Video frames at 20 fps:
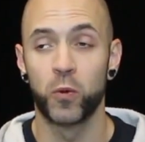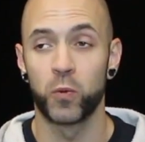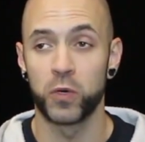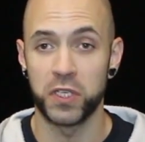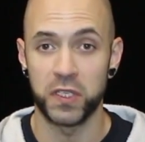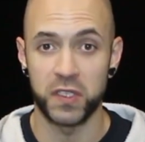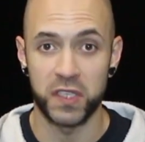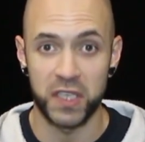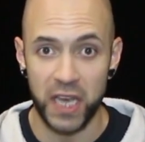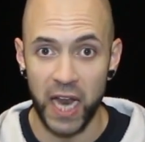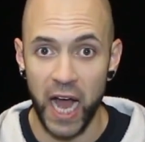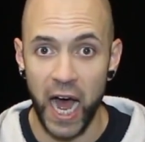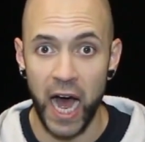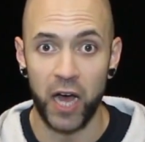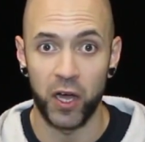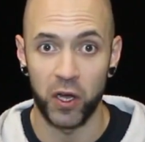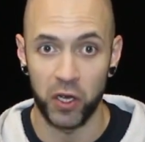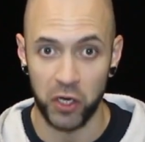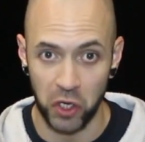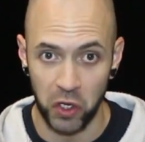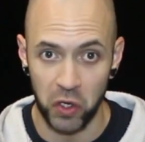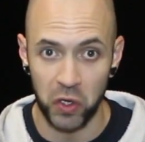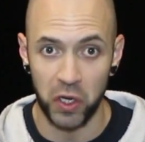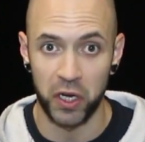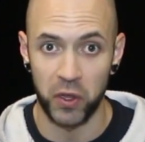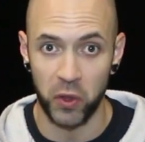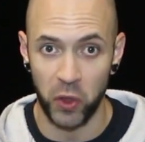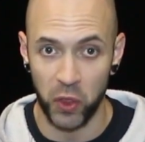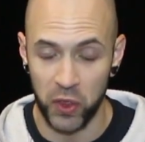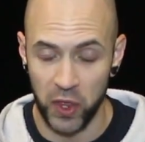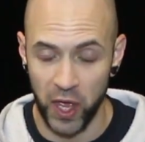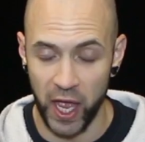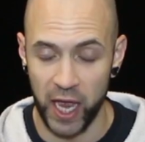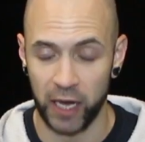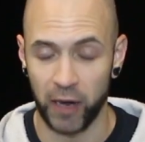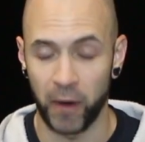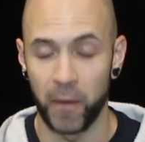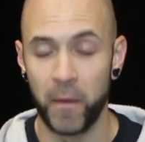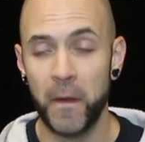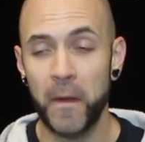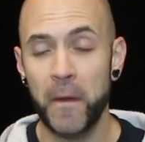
which is not a good thing.